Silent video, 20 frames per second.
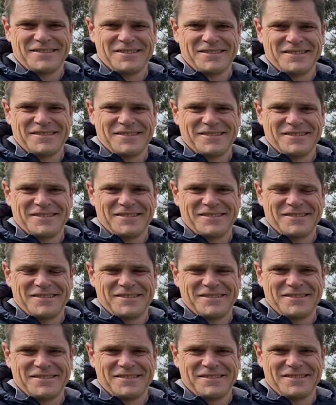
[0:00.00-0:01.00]

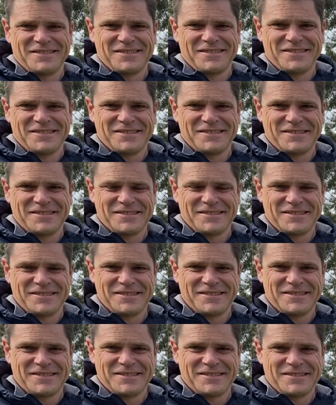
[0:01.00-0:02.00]

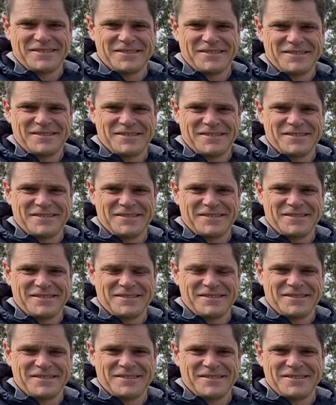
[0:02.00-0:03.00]

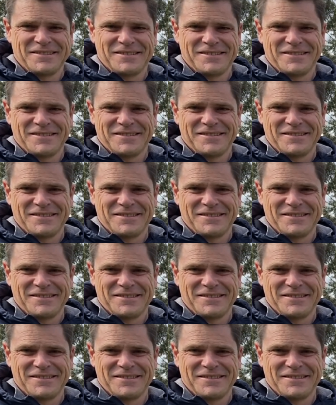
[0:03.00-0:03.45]
(silent)